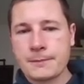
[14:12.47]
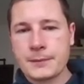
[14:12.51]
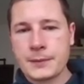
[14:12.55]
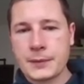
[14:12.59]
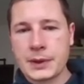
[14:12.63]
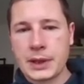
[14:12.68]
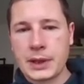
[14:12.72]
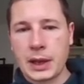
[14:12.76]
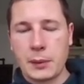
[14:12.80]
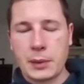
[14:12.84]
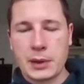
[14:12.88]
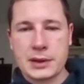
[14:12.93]

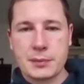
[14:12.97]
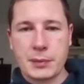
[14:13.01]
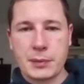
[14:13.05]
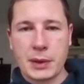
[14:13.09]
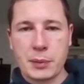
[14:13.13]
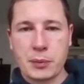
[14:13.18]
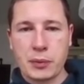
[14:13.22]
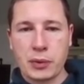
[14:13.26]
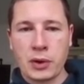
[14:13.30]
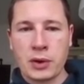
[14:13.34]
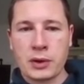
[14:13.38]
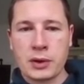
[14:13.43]
doubles my
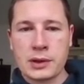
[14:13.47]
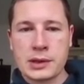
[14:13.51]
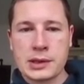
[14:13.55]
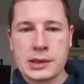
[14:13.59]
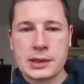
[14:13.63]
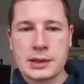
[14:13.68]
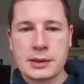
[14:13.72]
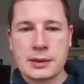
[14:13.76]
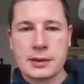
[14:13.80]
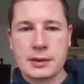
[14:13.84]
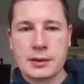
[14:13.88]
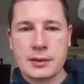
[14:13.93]

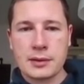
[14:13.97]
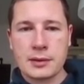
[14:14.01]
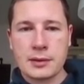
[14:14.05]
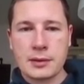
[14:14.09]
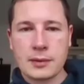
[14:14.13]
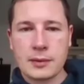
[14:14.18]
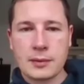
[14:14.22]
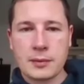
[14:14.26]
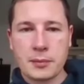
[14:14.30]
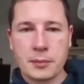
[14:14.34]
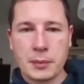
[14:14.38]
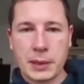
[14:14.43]
pawns,
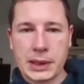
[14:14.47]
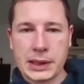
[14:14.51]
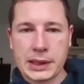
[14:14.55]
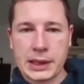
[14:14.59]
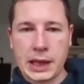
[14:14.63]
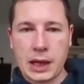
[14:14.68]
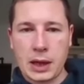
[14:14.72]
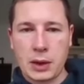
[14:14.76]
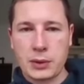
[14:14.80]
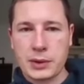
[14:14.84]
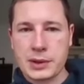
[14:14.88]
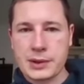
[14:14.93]
but
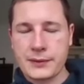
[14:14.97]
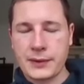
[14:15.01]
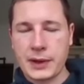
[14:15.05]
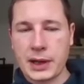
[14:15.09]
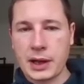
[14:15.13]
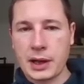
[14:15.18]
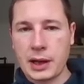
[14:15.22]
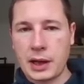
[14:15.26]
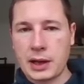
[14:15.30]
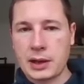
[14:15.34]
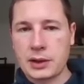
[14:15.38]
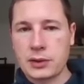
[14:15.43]
now it's very
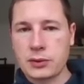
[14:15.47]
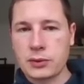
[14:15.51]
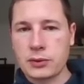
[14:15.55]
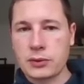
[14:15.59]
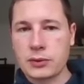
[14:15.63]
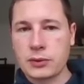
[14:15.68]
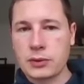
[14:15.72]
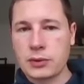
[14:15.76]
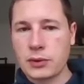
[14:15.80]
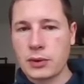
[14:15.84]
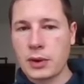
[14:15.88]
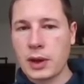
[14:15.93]
hard to,
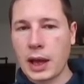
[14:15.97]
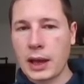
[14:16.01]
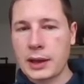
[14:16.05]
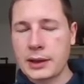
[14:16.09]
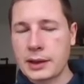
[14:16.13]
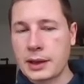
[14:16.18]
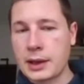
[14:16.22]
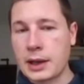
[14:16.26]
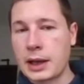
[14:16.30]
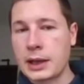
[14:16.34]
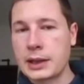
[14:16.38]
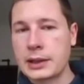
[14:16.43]
to get
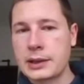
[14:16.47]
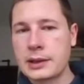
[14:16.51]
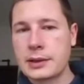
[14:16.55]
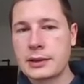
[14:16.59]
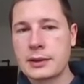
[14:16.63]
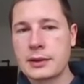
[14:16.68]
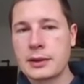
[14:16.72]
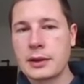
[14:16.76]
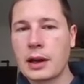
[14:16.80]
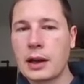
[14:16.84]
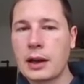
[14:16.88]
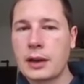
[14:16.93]
the knight
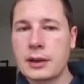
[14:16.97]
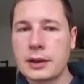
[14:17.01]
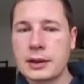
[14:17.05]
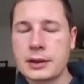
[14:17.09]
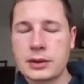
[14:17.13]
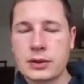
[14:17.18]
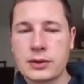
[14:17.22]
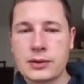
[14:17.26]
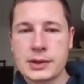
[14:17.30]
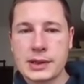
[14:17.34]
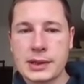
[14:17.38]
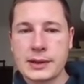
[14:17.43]
uh,
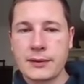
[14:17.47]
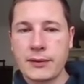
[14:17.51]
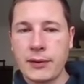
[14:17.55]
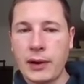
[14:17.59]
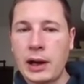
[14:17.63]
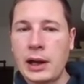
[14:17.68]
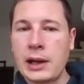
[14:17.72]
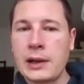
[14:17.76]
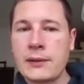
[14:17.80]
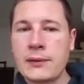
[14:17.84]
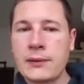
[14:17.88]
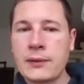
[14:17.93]
into
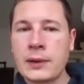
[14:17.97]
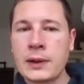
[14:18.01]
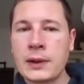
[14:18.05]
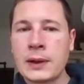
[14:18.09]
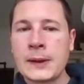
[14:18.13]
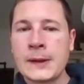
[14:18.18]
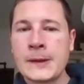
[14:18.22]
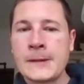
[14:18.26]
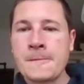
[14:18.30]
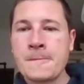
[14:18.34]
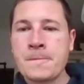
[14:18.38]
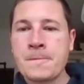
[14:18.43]
c5.
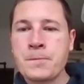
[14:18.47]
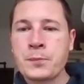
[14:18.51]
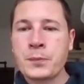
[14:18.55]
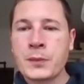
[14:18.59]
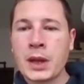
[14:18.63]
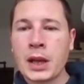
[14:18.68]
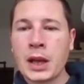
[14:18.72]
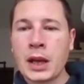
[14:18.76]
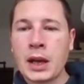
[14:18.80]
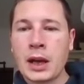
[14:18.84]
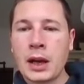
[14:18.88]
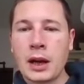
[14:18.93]

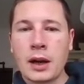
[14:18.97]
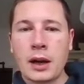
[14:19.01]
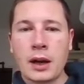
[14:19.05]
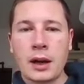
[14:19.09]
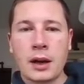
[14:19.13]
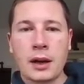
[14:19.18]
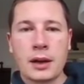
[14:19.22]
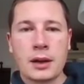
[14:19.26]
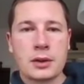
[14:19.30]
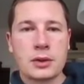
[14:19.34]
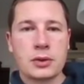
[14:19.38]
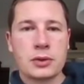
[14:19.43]

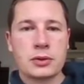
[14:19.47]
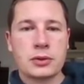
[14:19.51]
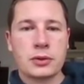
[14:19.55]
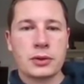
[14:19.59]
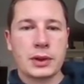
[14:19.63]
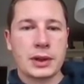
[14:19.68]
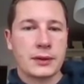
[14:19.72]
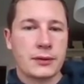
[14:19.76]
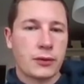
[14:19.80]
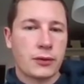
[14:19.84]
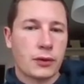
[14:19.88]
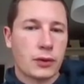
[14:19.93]
Uh, rook to
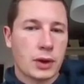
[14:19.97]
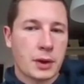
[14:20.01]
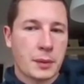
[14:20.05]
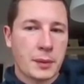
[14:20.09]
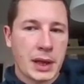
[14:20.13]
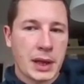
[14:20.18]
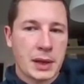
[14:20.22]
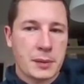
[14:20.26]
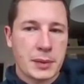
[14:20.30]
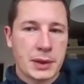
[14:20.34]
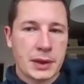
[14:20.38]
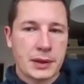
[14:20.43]
d4
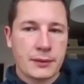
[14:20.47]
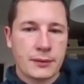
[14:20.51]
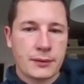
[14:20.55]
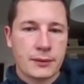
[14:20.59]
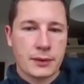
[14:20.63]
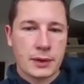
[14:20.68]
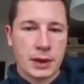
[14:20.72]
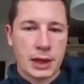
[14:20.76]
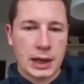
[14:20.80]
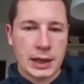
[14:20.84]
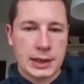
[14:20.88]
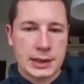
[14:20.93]
maybe,
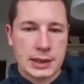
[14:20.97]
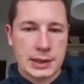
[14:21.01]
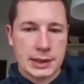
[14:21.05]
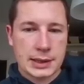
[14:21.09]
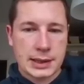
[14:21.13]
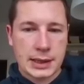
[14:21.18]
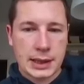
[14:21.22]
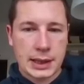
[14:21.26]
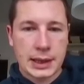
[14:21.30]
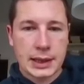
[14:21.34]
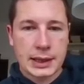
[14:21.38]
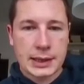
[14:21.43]
castles
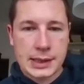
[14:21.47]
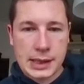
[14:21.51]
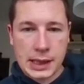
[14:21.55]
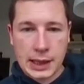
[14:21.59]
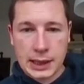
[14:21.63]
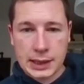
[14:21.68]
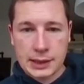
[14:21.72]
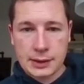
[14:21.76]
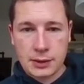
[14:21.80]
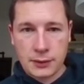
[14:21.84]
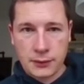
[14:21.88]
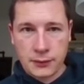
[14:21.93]

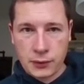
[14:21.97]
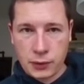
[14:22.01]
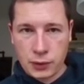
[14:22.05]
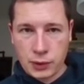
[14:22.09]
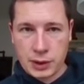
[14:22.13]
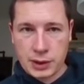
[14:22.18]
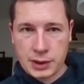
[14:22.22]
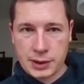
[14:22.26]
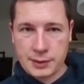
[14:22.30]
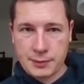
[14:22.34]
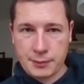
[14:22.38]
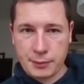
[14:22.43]
kingside. Of
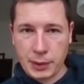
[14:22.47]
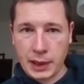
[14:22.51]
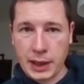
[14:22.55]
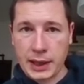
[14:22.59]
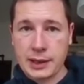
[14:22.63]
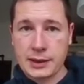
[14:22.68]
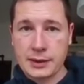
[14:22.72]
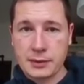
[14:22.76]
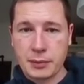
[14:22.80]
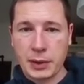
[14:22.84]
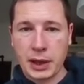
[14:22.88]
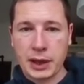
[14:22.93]
course, black
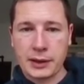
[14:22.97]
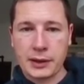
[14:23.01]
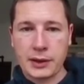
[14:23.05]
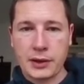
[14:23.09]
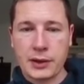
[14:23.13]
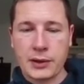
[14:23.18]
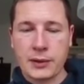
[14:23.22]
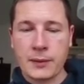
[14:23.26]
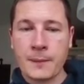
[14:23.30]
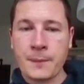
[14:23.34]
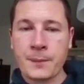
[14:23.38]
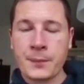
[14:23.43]
is better.
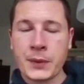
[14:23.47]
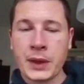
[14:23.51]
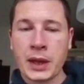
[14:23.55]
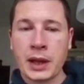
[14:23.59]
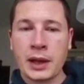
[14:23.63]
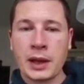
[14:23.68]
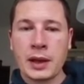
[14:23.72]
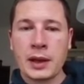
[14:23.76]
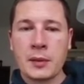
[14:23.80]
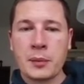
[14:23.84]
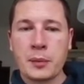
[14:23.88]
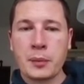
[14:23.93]

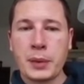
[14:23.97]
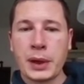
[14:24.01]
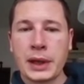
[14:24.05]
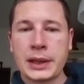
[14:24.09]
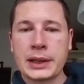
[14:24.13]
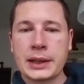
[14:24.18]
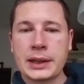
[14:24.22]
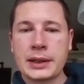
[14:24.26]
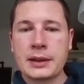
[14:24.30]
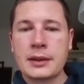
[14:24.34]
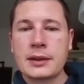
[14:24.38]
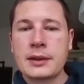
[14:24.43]

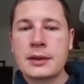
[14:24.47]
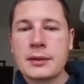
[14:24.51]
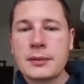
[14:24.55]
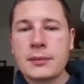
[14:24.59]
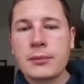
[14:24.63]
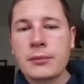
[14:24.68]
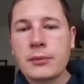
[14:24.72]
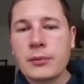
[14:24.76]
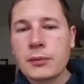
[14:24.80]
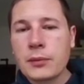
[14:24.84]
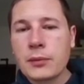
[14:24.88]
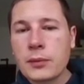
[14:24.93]
But
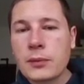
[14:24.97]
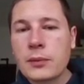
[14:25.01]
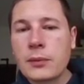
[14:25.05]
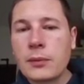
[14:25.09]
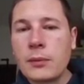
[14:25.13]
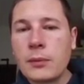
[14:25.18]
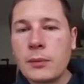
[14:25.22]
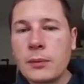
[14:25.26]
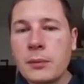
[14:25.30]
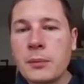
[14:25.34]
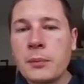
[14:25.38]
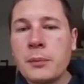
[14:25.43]

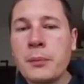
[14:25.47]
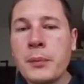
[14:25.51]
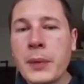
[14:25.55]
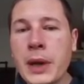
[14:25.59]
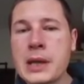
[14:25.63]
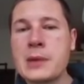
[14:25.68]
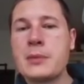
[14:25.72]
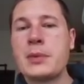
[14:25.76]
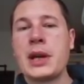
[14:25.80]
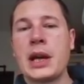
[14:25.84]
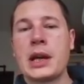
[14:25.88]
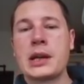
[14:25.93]

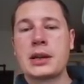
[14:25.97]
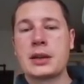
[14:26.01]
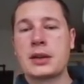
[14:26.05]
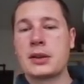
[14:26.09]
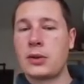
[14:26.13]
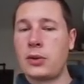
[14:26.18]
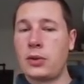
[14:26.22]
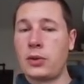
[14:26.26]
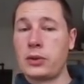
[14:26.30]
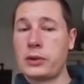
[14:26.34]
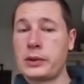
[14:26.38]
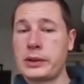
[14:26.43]
maybe I can
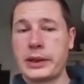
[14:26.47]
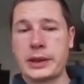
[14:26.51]
hold